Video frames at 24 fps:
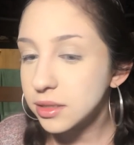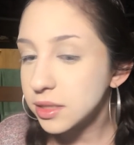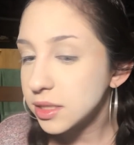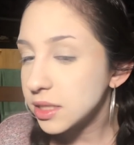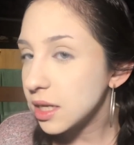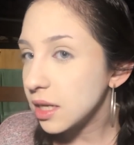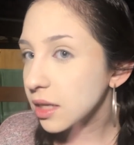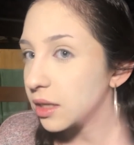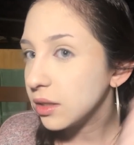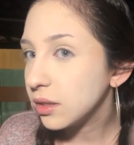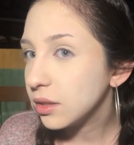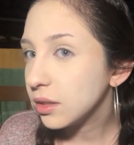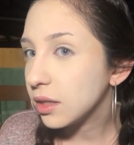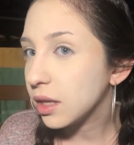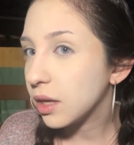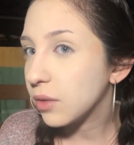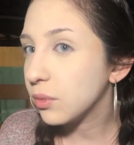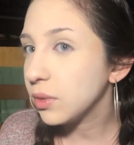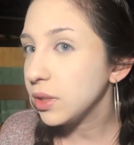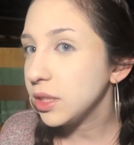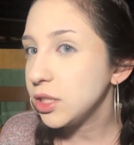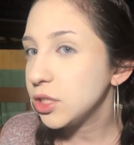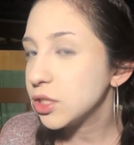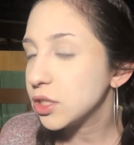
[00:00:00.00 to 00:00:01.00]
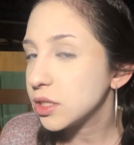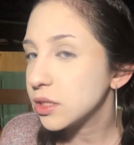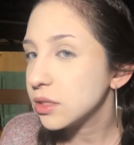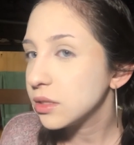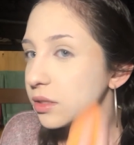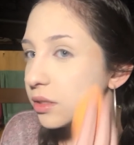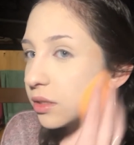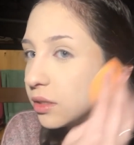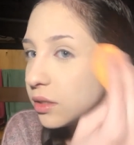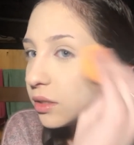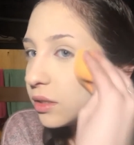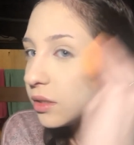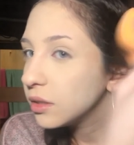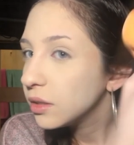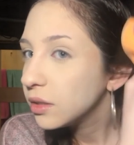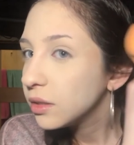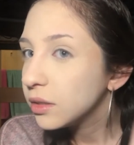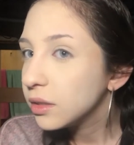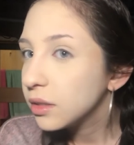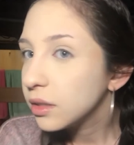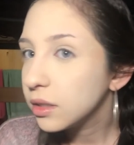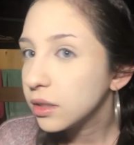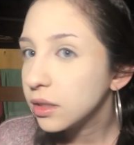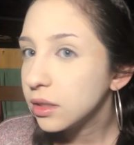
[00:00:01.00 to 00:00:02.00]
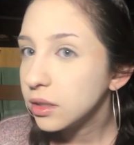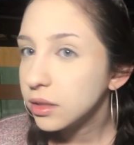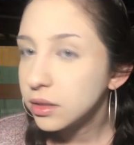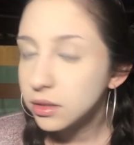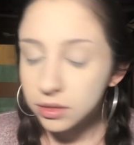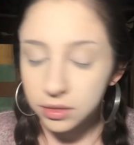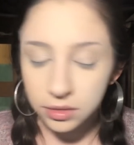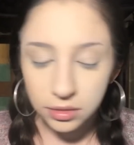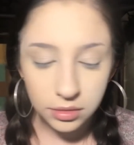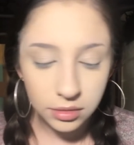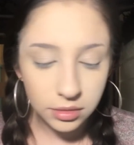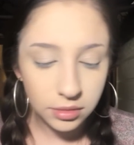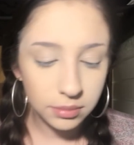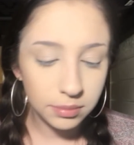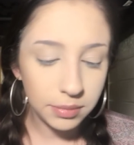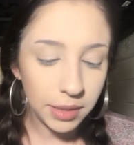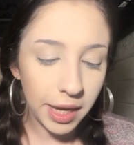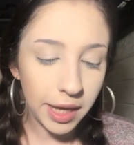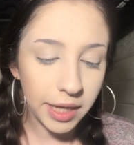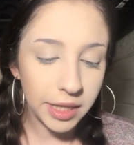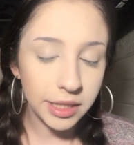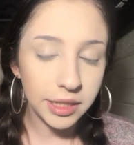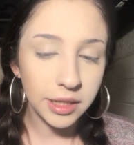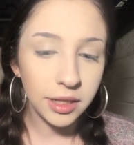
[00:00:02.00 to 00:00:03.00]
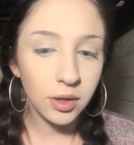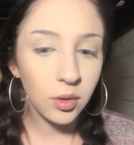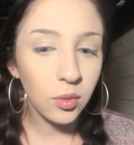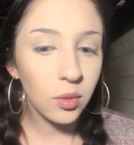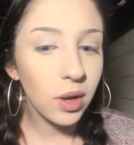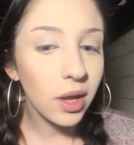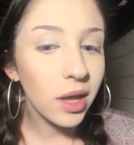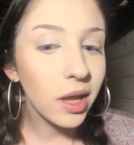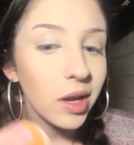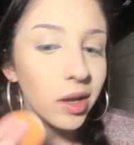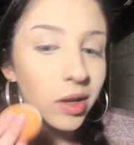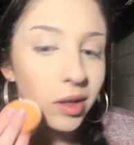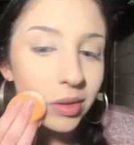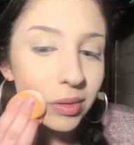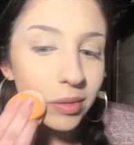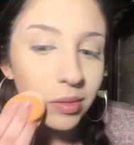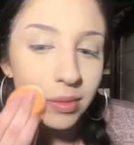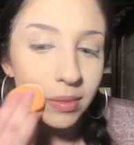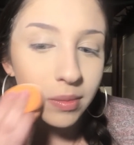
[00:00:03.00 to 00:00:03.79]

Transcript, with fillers: Cause like I really just patted it away.